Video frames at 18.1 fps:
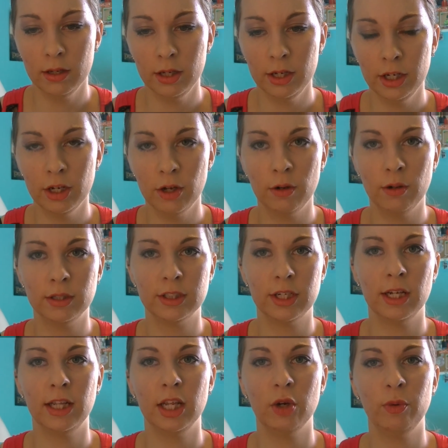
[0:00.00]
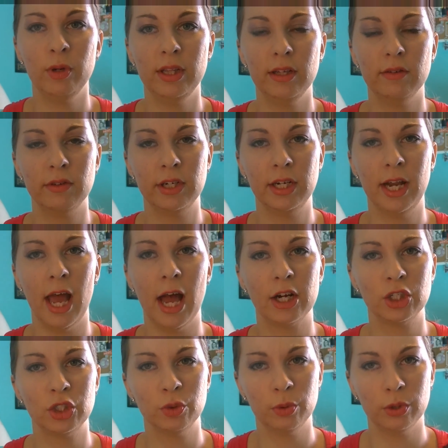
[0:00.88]
It's not like we live in an
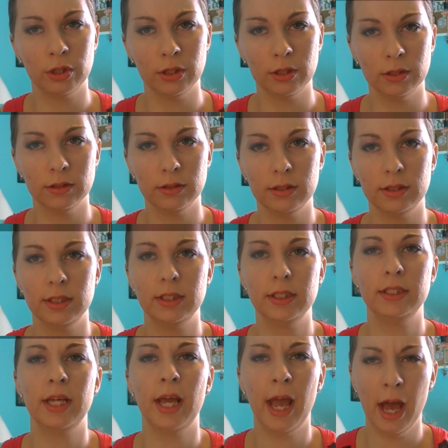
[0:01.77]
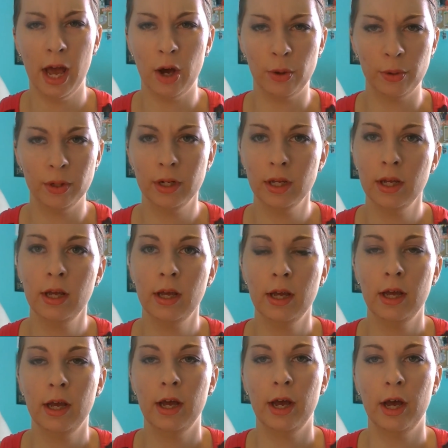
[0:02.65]
actual town.
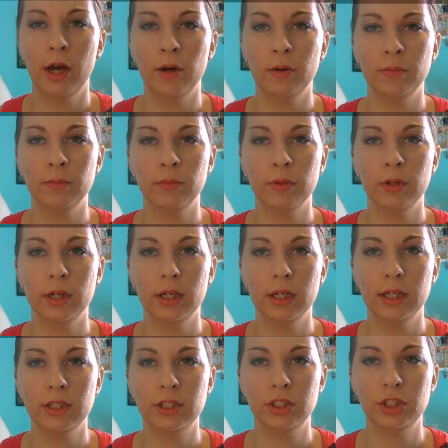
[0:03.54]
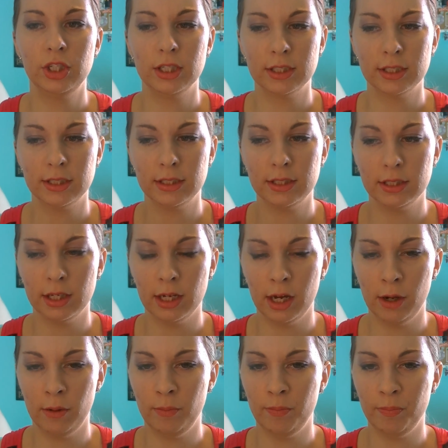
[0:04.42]
It's just,
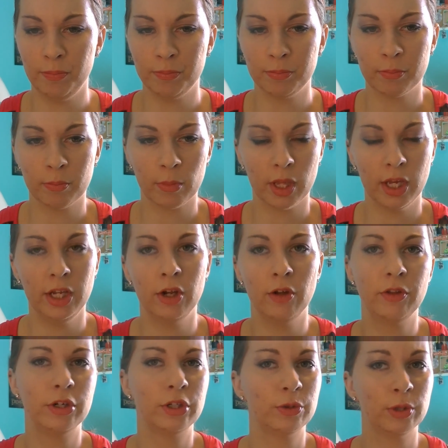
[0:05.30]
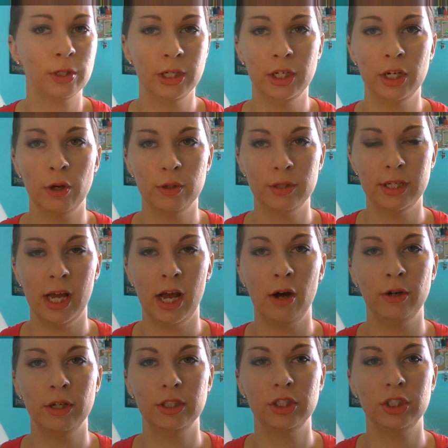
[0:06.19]
there's really no
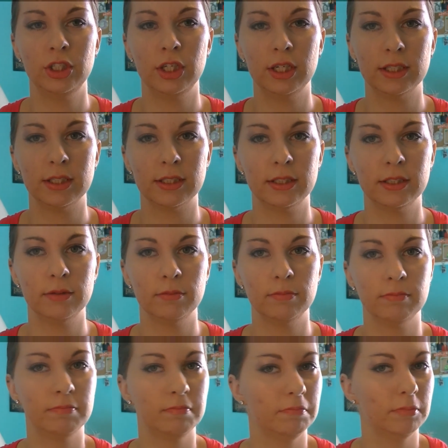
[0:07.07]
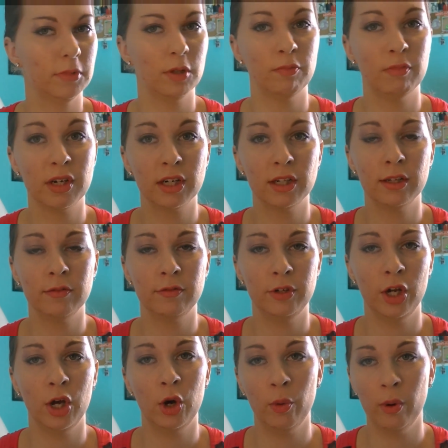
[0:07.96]
town. It's just the middle of
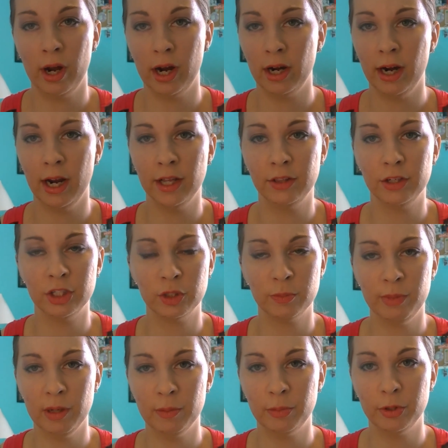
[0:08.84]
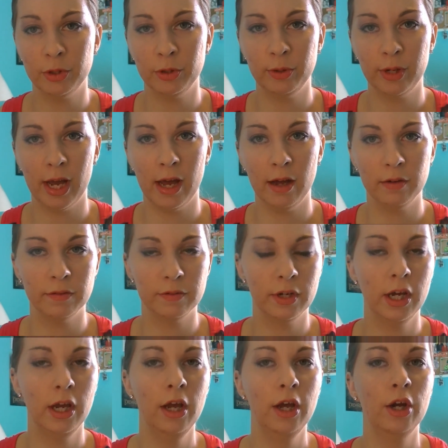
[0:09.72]
nowhere, and there's people who have
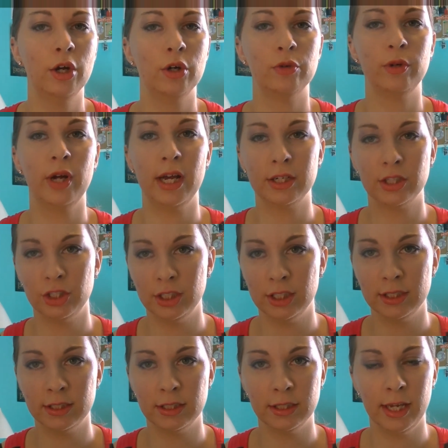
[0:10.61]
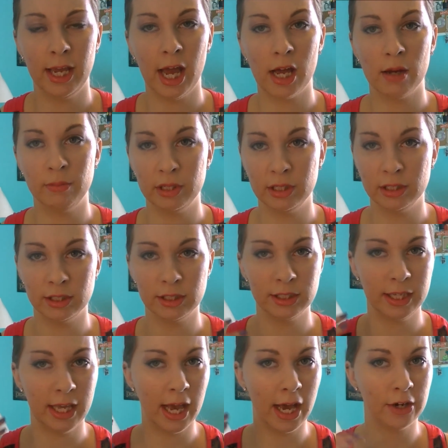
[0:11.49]
ranches and cabins
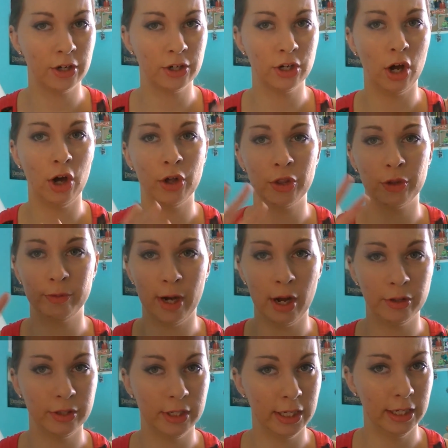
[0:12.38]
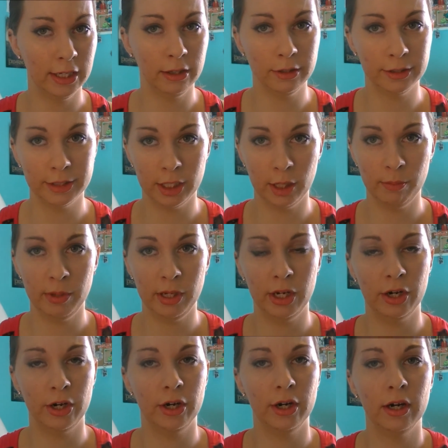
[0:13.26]
scattered all throughout the hills up
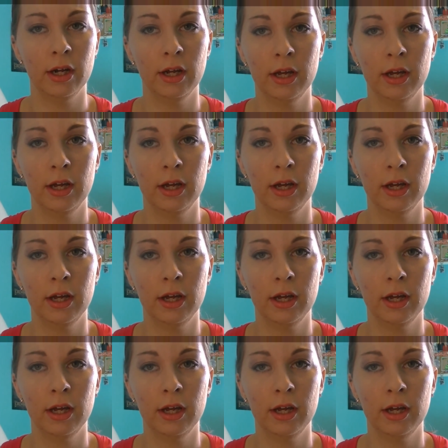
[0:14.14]
here